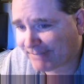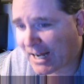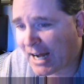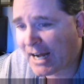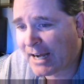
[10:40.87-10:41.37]

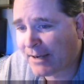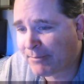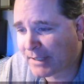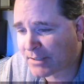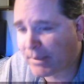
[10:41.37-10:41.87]

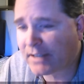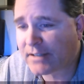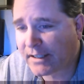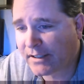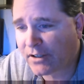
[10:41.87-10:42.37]
I'm
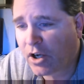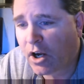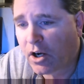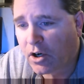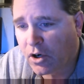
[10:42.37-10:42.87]
expecting
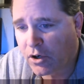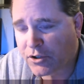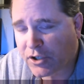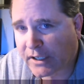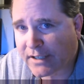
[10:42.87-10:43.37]

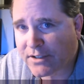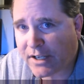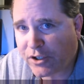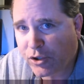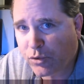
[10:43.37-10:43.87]
her to
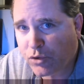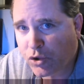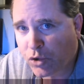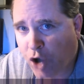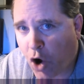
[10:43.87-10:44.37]
continue
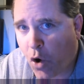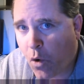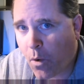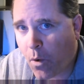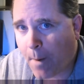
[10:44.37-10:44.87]
to
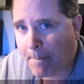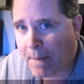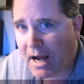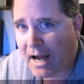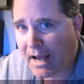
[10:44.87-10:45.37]
go
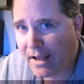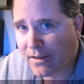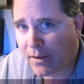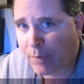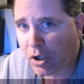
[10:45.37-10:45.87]
by
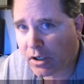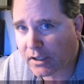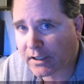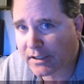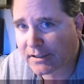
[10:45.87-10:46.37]
the book
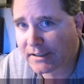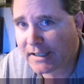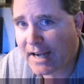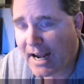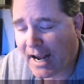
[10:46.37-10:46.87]

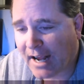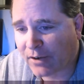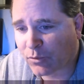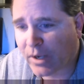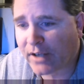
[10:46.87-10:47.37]

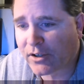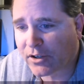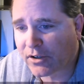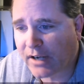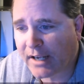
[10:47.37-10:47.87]
and
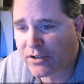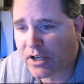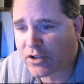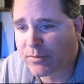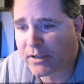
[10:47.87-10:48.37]
render a
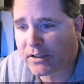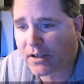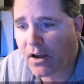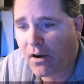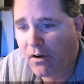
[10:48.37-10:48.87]
judgment
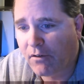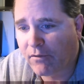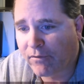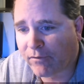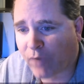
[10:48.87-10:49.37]

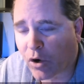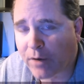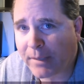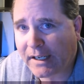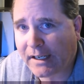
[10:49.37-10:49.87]
for
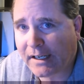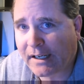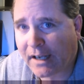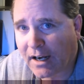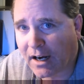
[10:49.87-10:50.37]
me
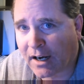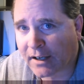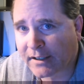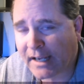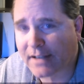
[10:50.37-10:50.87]

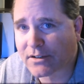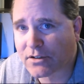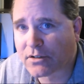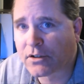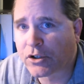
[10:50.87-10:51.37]

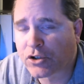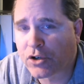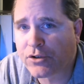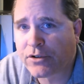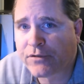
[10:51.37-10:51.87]
against the
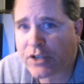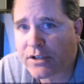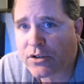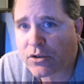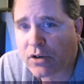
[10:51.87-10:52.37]
Church of
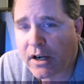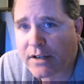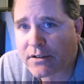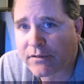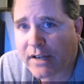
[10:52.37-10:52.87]
Jesus
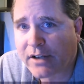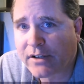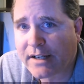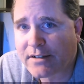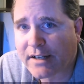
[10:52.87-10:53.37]
Christ of Latter
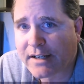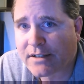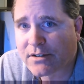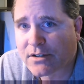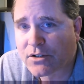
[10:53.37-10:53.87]
day
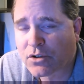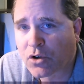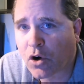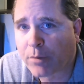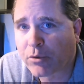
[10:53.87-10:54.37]
Saints'
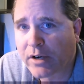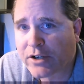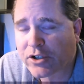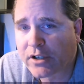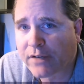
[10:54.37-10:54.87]

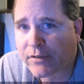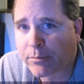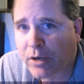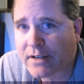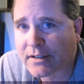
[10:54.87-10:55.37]
Corporation of the
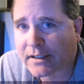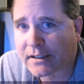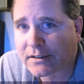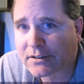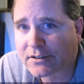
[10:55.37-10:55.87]
President